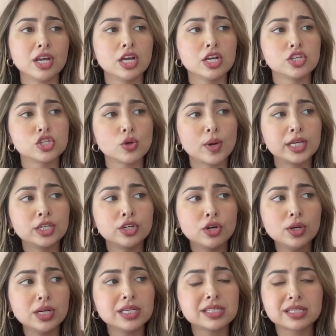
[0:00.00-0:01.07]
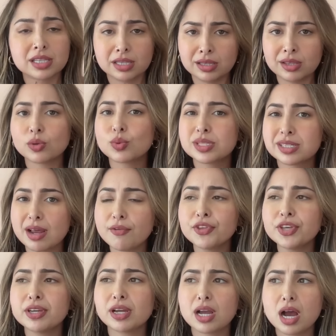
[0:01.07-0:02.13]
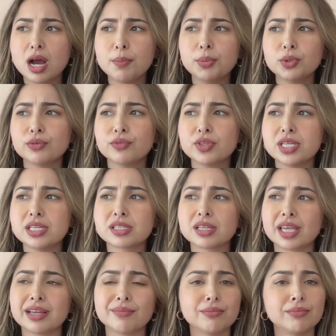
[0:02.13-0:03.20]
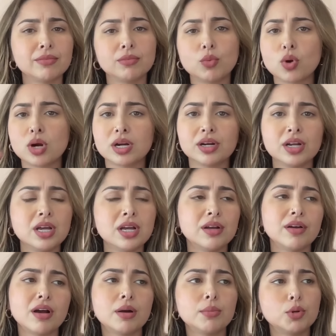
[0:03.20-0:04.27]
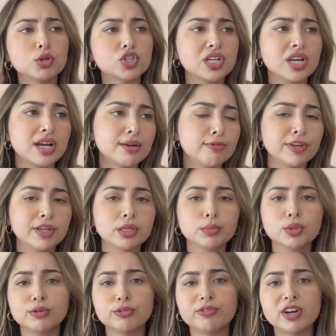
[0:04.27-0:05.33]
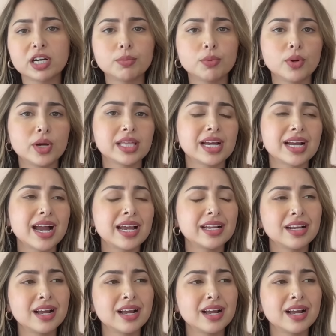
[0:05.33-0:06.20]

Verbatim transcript: So I noticed there was definitely a couple of these like more emotionally unavailable fuck boy that kind of